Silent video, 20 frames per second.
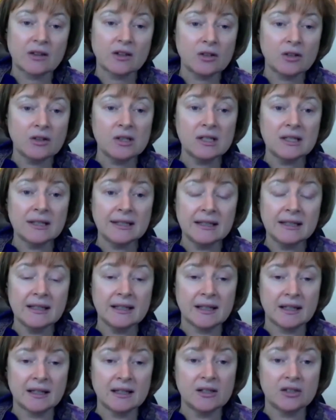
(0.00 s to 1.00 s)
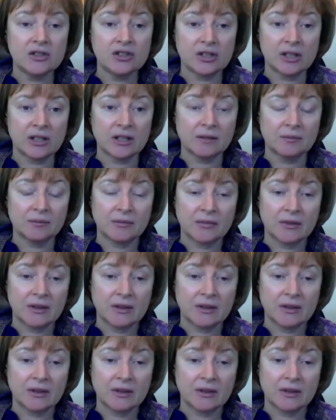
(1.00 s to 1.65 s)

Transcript: Kundalini energy